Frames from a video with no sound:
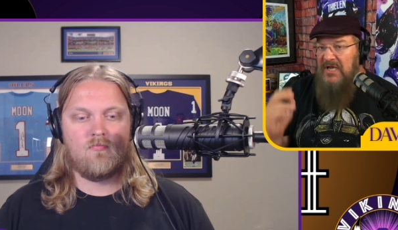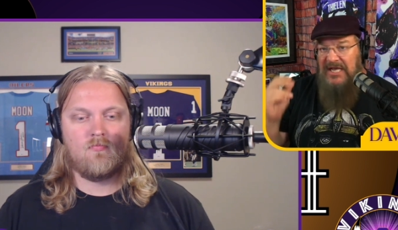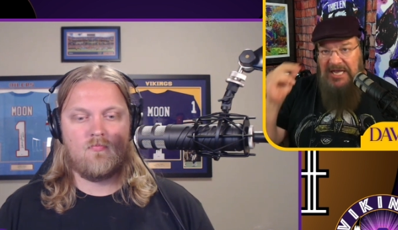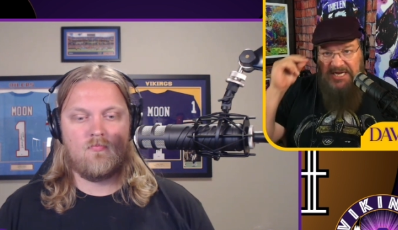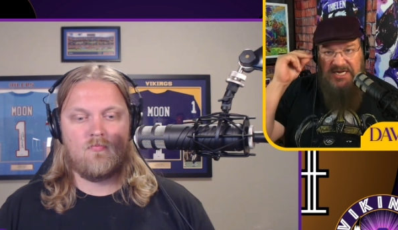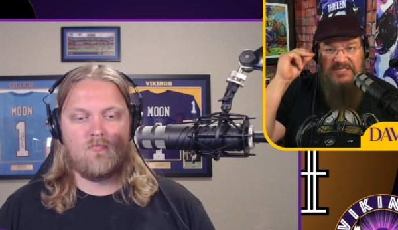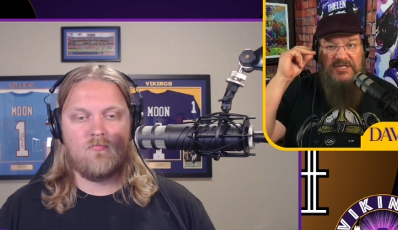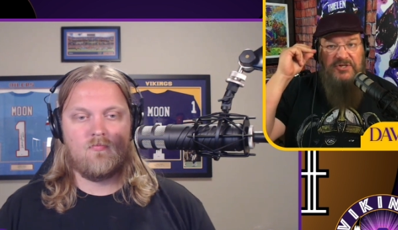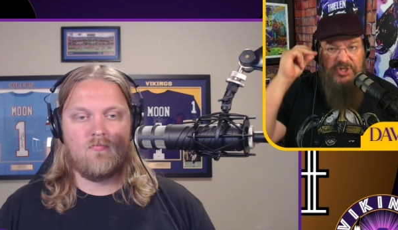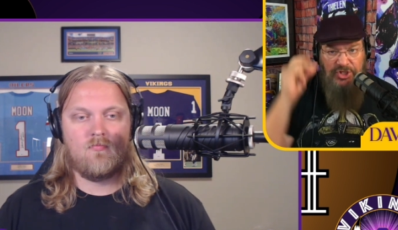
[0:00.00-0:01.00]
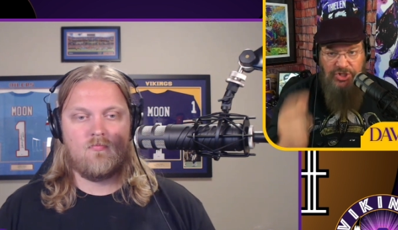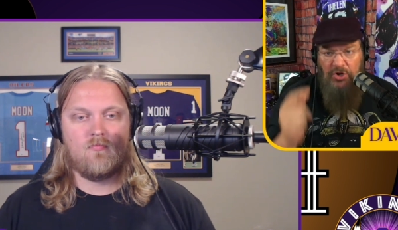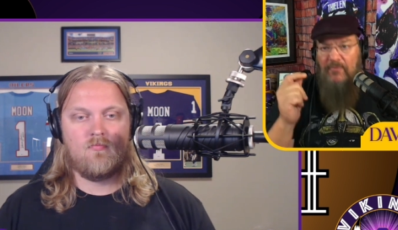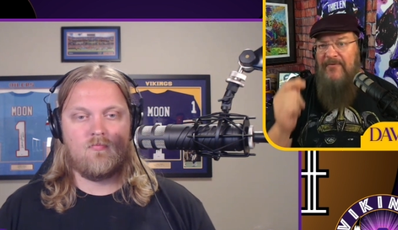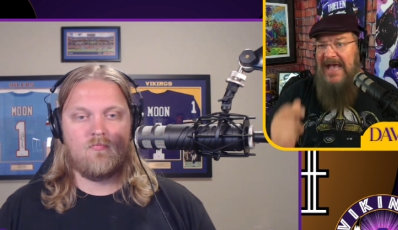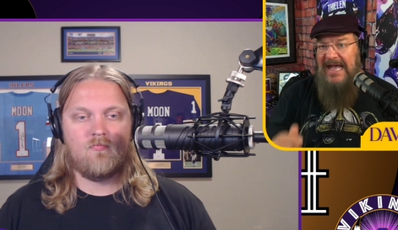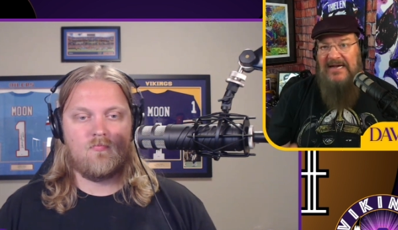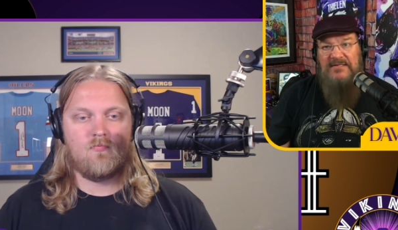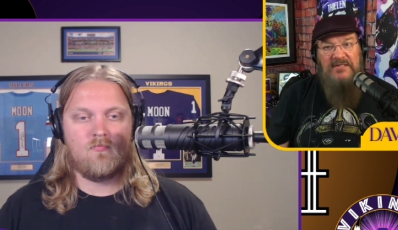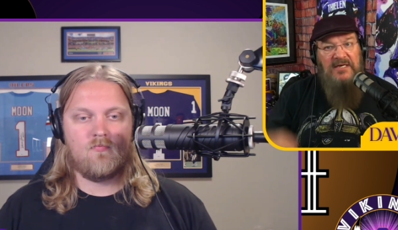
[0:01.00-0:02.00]
Speaker 1: he does it so
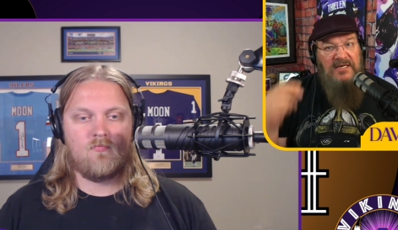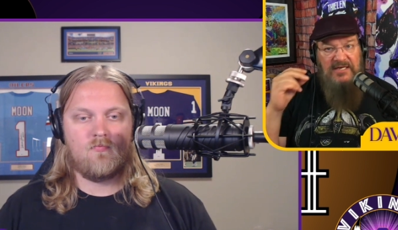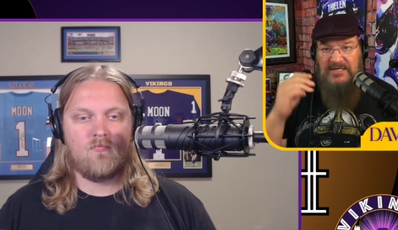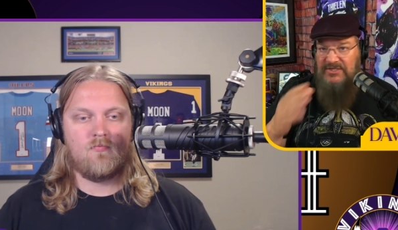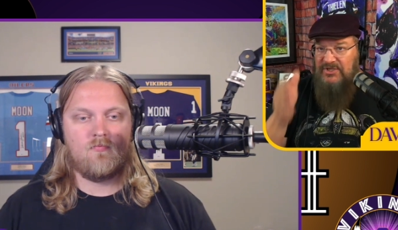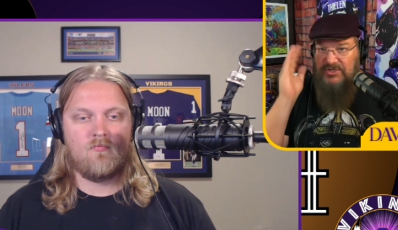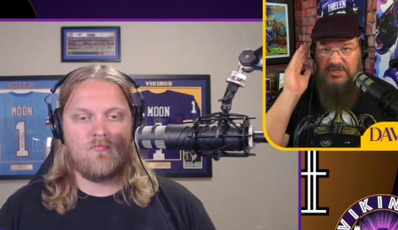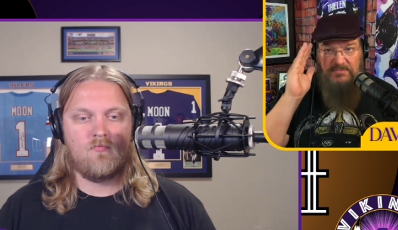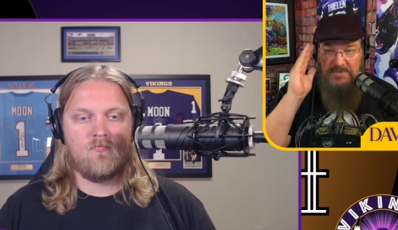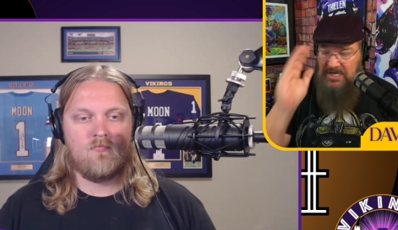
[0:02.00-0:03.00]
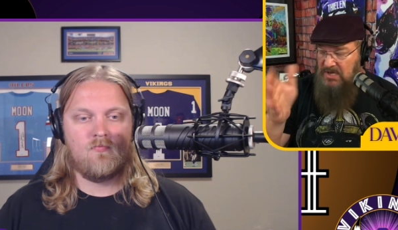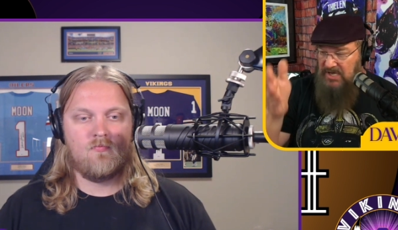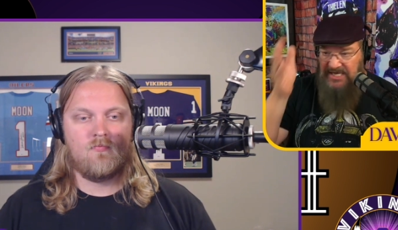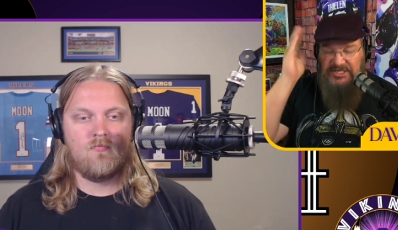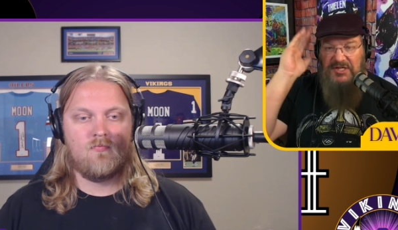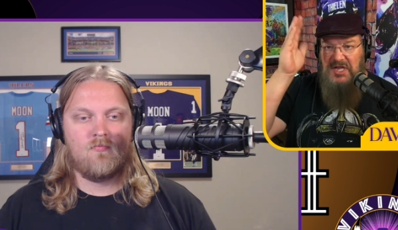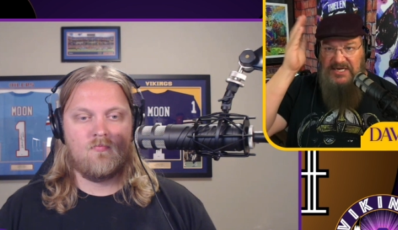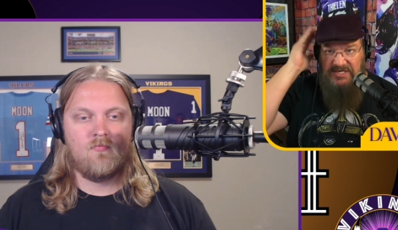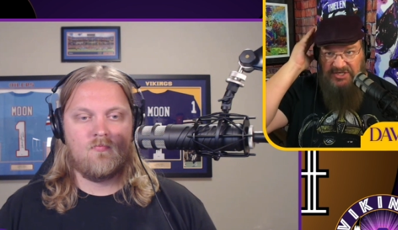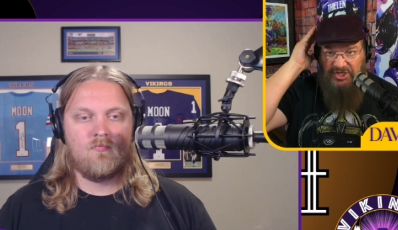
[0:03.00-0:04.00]
fast it's just it's a
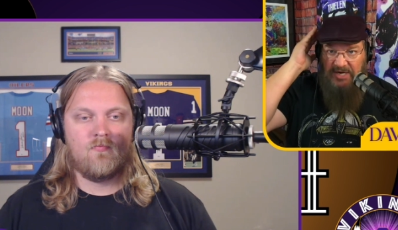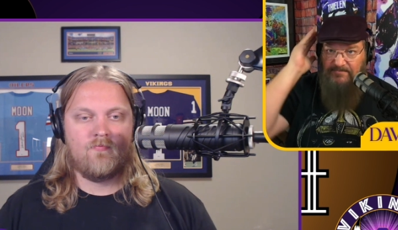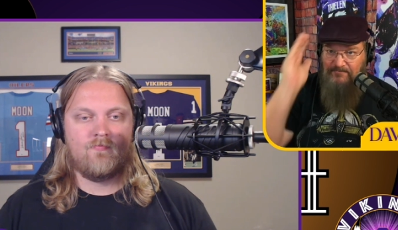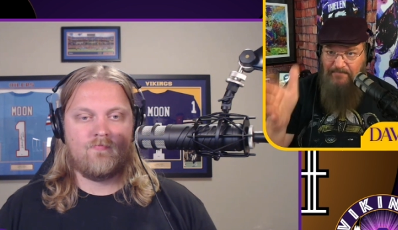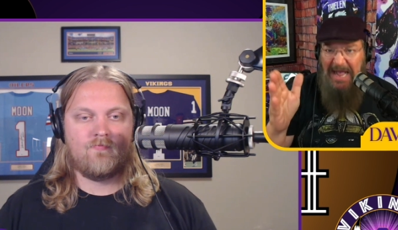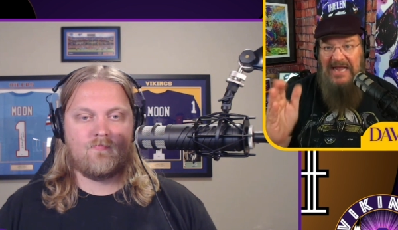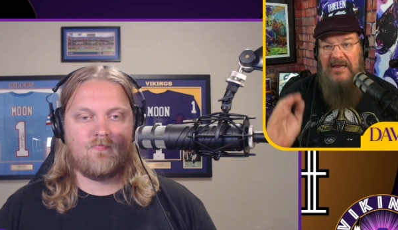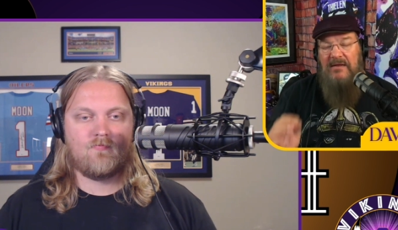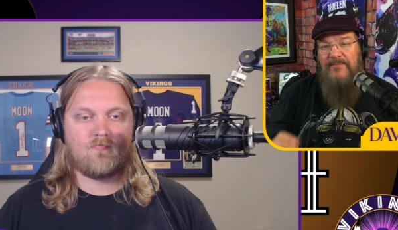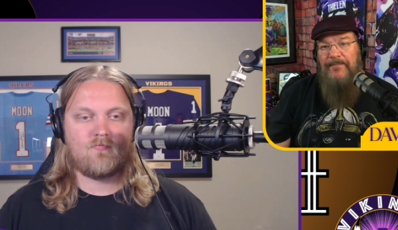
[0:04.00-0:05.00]
lightning shot bang